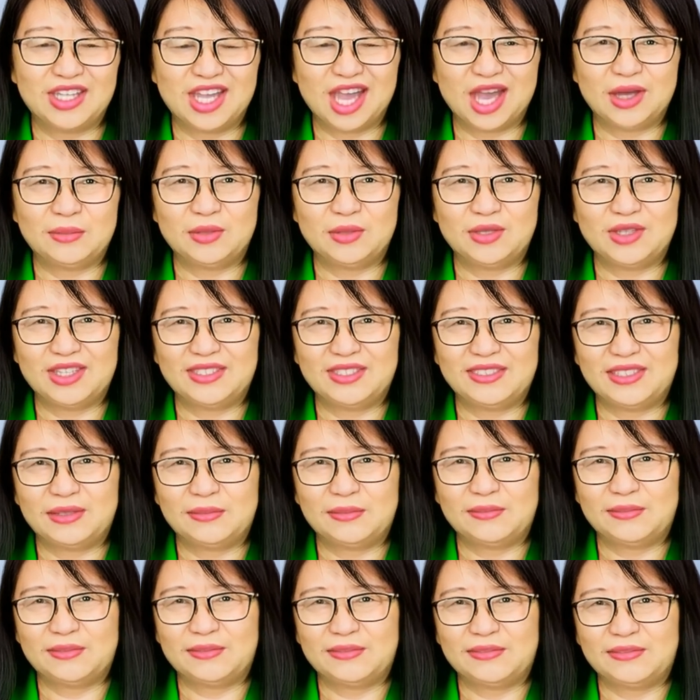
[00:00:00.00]

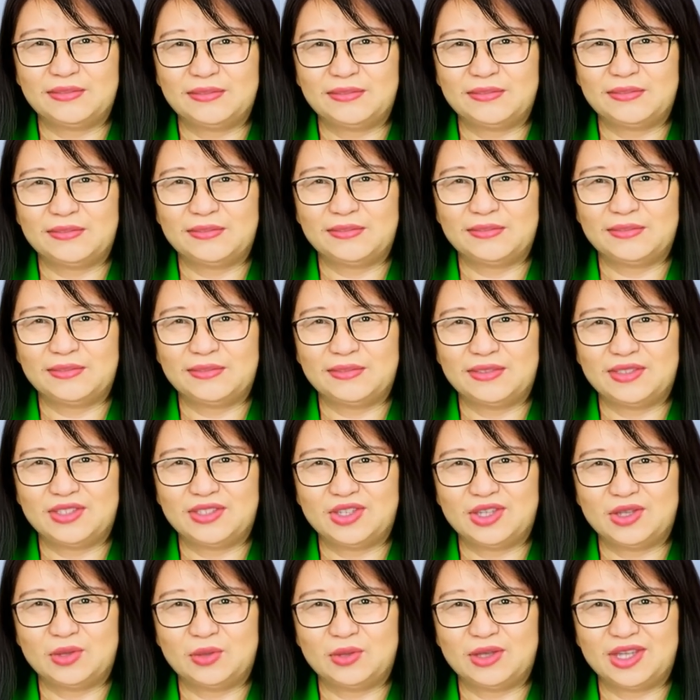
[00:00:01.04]
Communism.
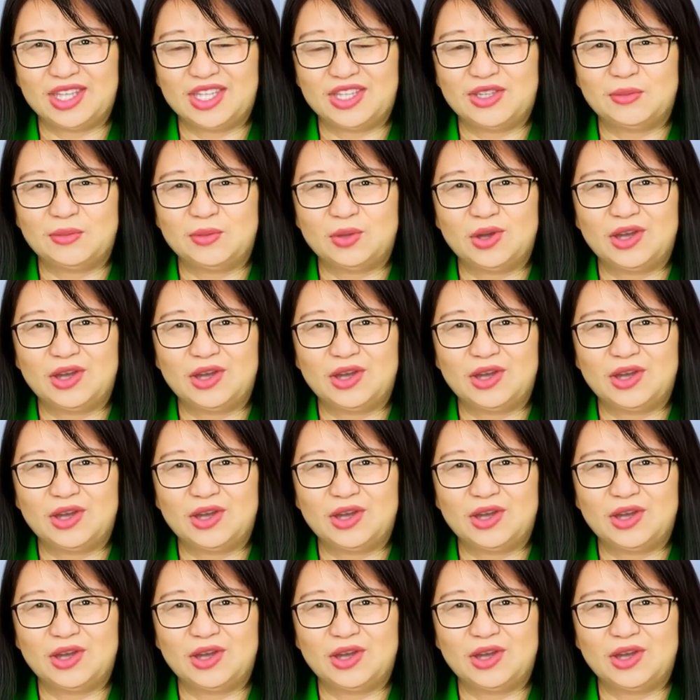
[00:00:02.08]
Nuclear